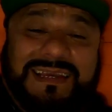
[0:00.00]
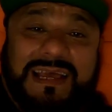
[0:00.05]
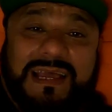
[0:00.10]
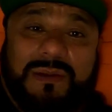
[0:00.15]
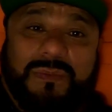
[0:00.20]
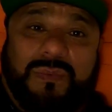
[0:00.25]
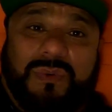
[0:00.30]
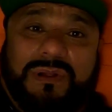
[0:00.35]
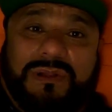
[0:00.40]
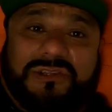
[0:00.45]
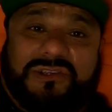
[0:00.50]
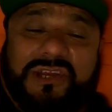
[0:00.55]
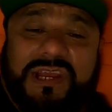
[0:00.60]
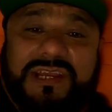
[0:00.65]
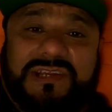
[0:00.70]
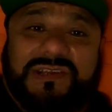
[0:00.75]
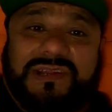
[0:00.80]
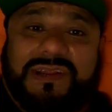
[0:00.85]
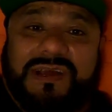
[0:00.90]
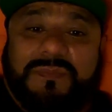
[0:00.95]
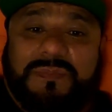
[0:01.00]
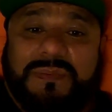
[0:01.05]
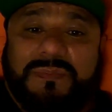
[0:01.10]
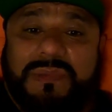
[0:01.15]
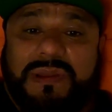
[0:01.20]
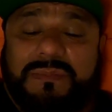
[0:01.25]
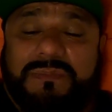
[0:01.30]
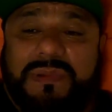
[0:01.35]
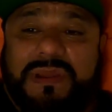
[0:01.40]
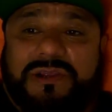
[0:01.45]
I will change it up
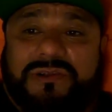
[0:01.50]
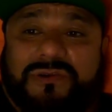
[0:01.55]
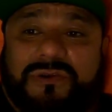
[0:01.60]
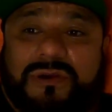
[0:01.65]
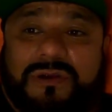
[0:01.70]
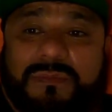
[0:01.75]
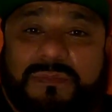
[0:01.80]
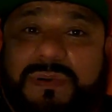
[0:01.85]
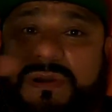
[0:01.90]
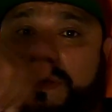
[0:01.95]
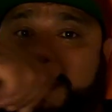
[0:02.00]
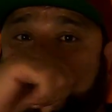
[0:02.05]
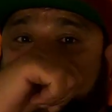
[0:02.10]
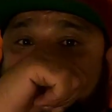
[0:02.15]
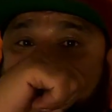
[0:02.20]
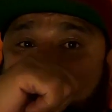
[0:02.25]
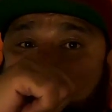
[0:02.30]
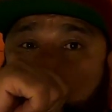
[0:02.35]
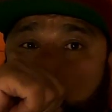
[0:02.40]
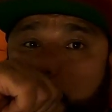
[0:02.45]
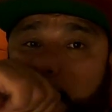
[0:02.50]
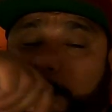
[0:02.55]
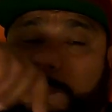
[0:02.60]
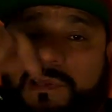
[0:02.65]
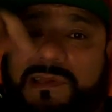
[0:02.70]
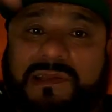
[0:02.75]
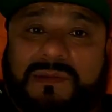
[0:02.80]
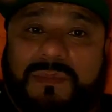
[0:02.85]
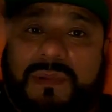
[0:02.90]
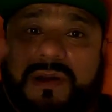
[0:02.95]
and make sure, but
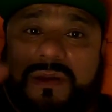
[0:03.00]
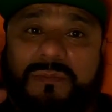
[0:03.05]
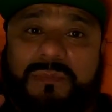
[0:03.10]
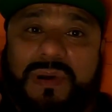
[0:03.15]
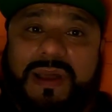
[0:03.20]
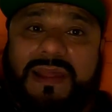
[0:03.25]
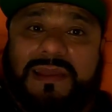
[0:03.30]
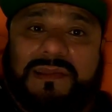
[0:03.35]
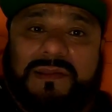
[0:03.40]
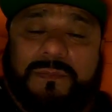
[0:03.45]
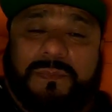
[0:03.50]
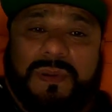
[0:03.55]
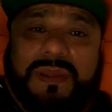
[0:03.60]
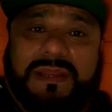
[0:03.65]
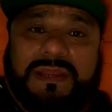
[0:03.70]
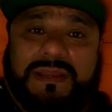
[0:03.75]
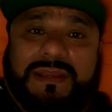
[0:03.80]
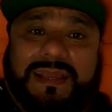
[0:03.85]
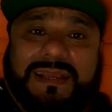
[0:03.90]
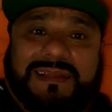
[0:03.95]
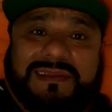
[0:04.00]
this is my unbiased opinion.